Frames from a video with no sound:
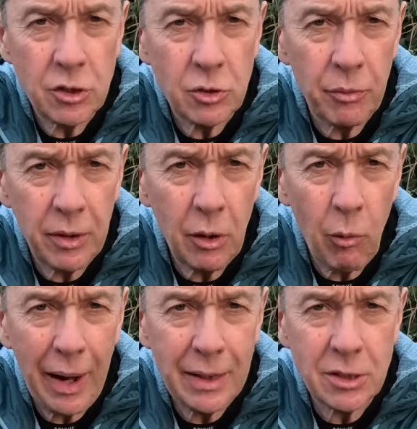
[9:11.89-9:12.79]
to something
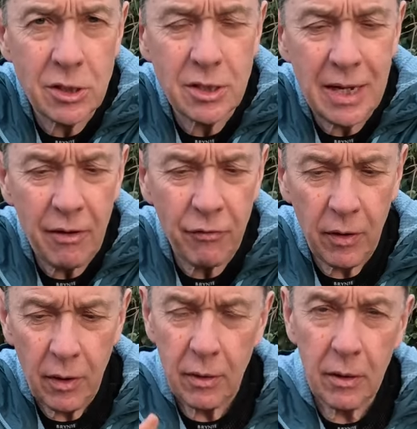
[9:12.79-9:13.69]
quite
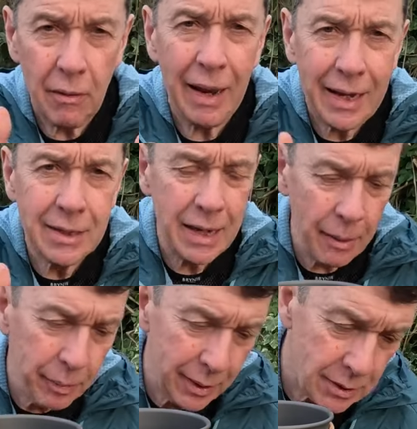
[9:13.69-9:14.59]
stiff, you know, like a
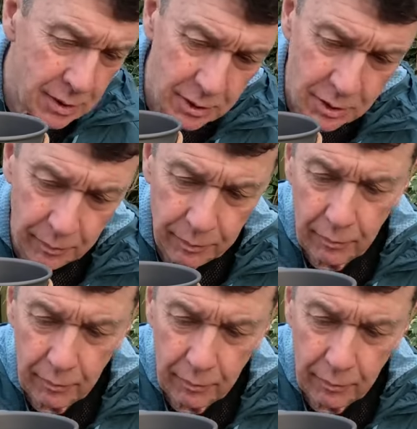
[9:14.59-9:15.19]
damping system.